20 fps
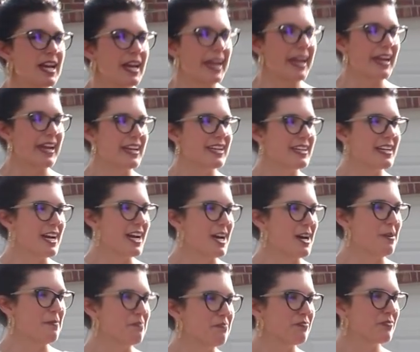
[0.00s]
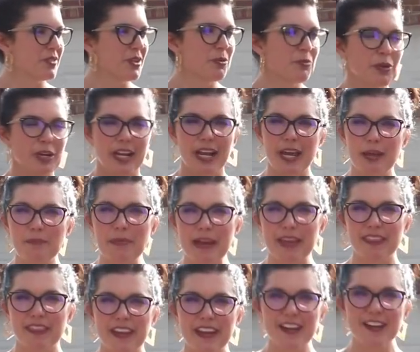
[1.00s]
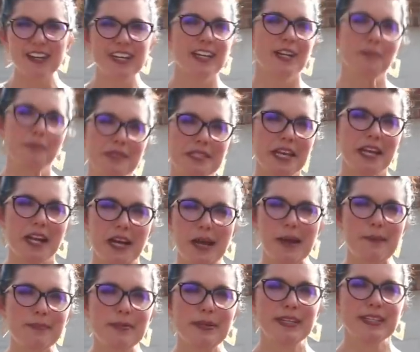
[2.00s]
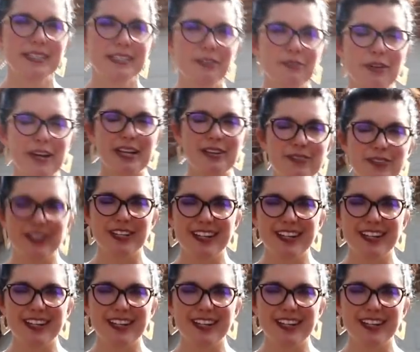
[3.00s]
and um, we're gonna head back there, get them set up, get ready for